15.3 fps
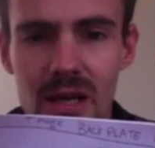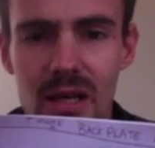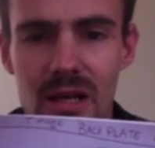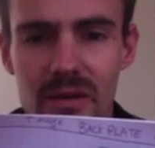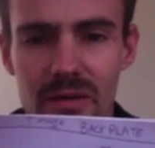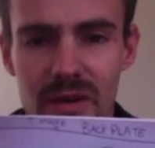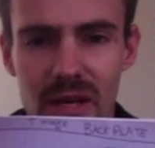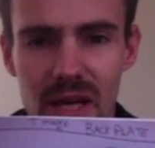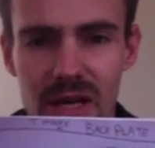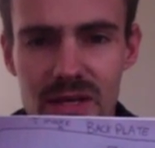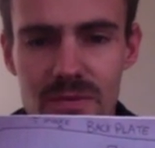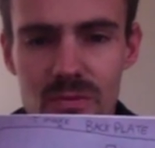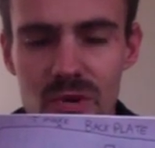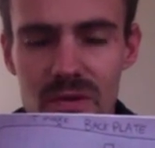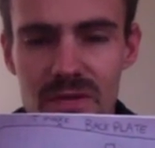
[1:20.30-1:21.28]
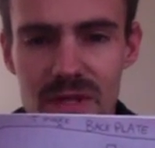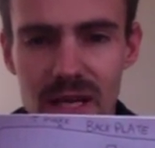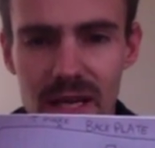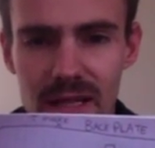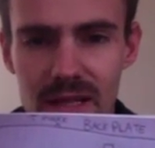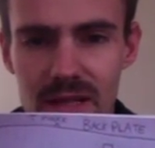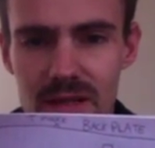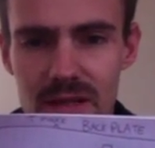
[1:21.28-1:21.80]
If it has moved
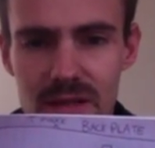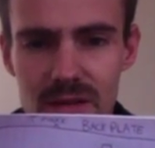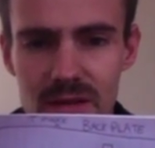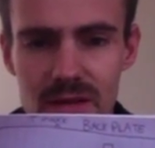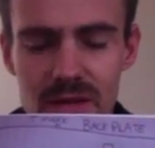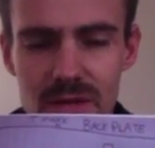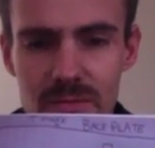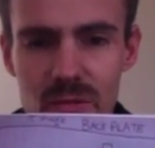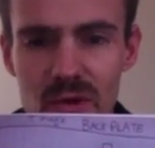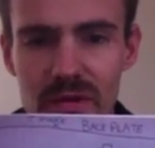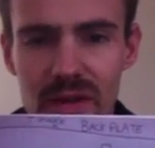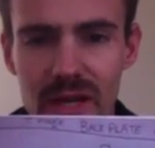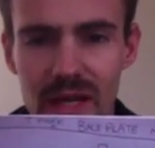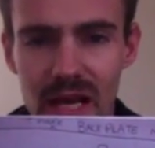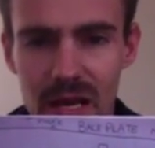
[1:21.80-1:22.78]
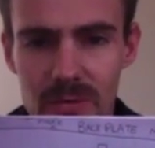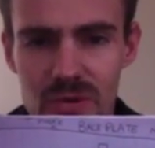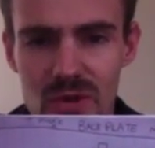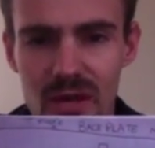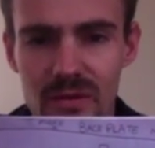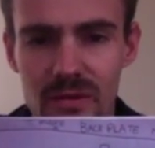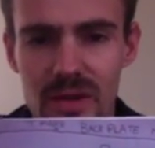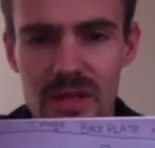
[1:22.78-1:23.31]
slightly, just move the
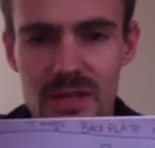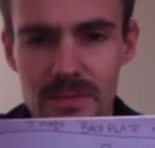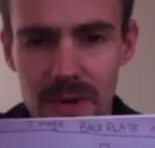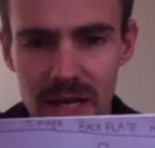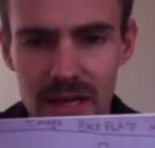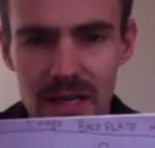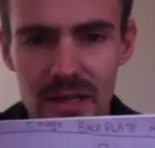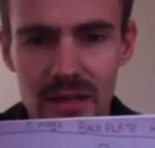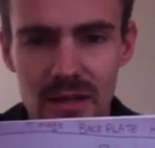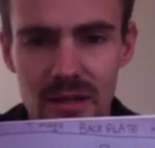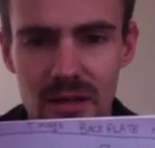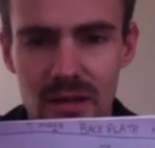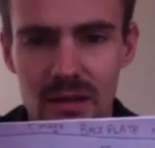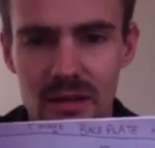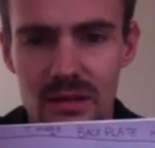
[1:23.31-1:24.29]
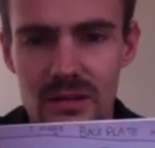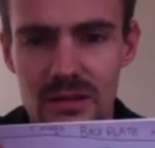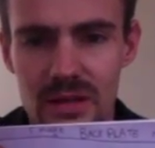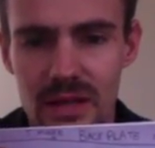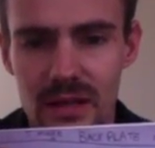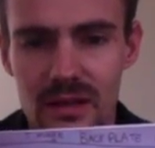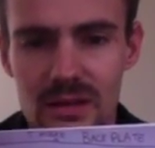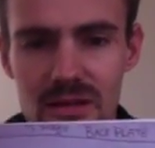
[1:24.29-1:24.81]
camshaft with a spanner to
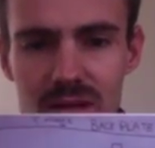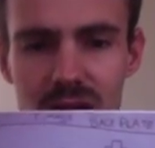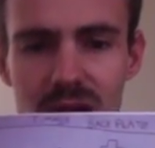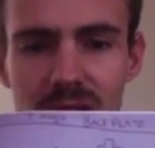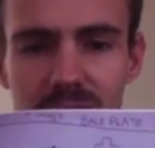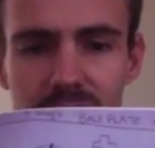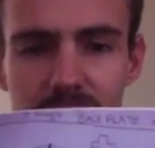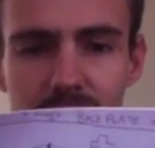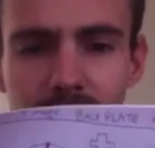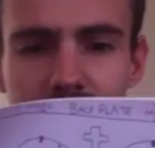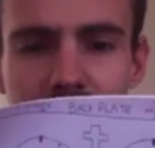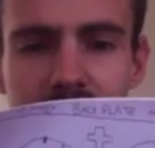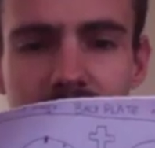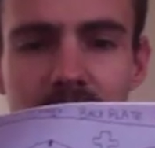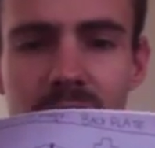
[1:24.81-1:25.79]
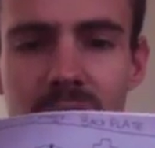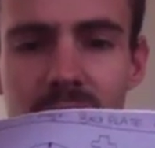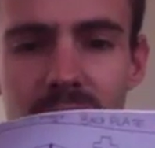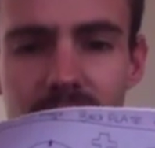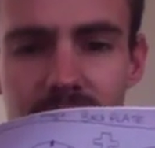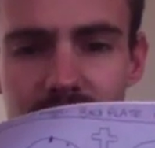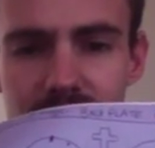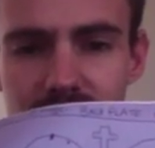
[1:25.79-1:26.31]
get this to line up.
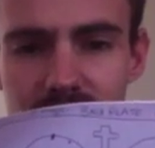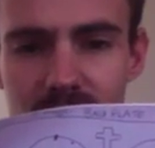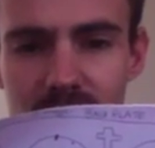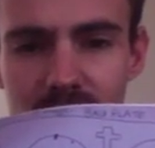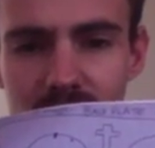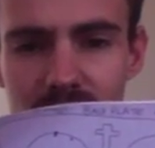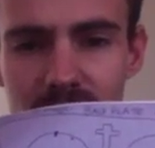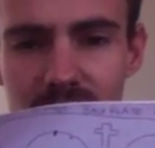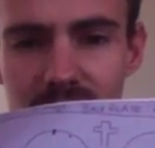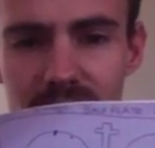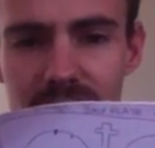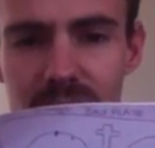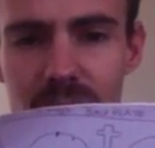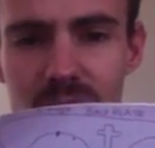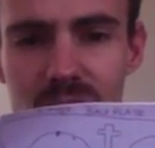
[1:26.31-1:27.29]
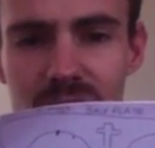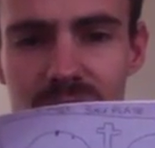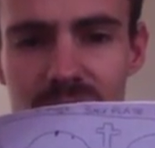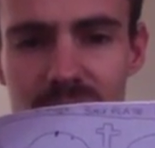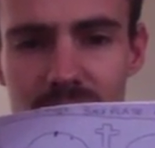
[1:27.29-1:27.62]
This here hardly ever moves.